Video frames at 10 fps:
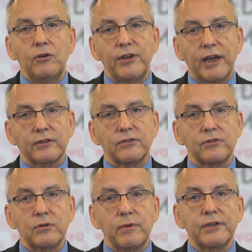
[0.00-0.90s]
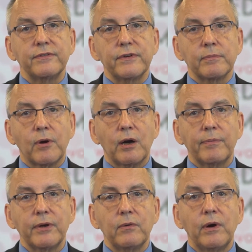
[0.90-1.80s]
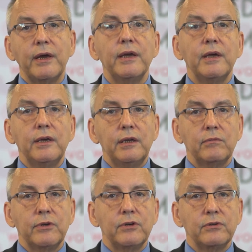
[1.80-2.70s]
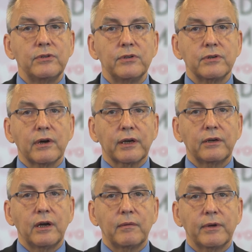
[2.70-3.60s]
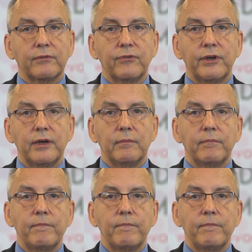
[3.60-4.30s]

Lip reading: taxes too much of your property away, it reduces your economic freedom.